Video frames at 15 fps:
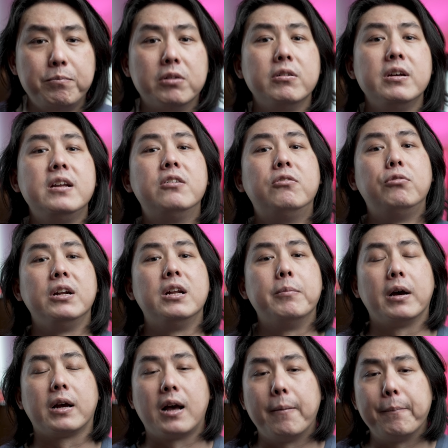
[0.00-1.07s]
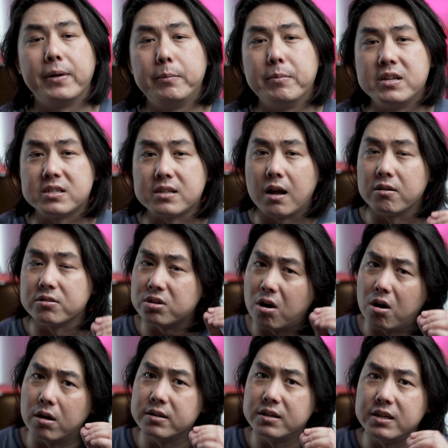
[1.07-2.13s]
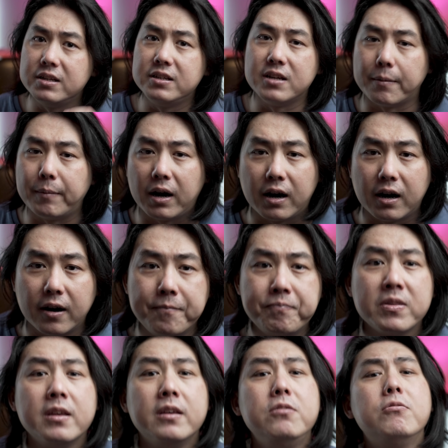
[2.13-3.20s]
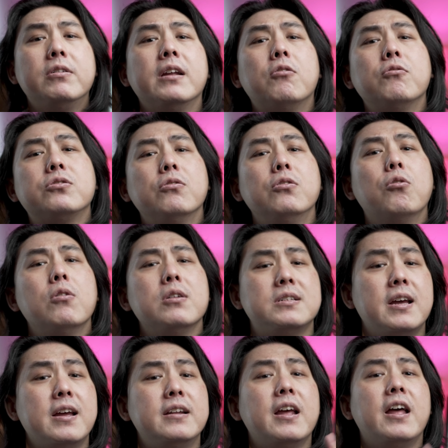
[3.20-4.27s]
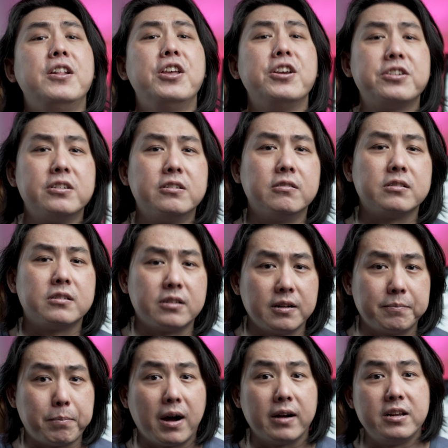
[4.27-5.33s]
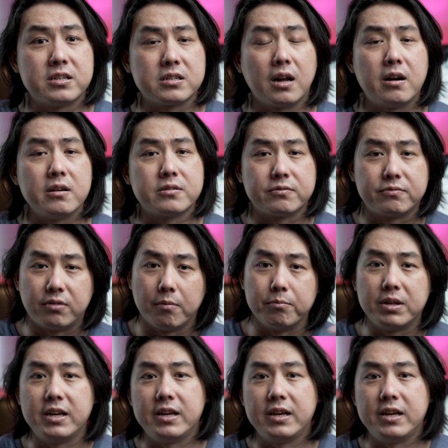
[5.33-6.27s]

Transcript: built-in rhythm accompaniment styles on the Yamaha, you can also load 10 additional third-party styles from the